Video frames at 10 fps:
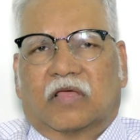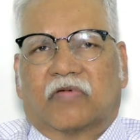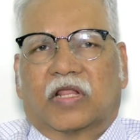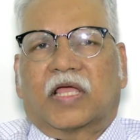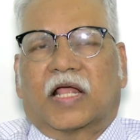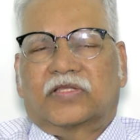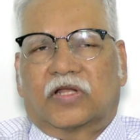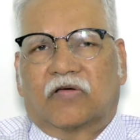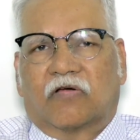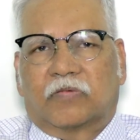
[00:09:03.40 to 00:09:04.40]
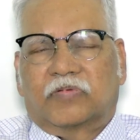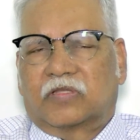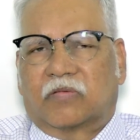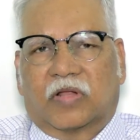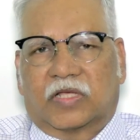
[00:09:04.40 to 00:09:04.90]
when a cancer develops
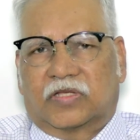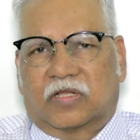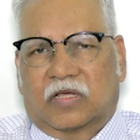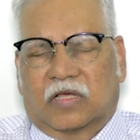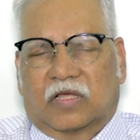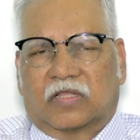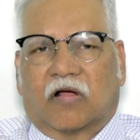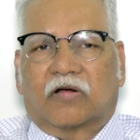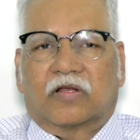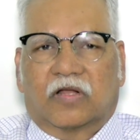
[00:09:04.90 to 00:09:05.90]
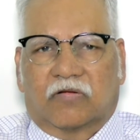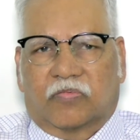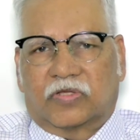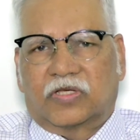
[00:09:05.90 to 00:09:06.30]
in the breast. The alternative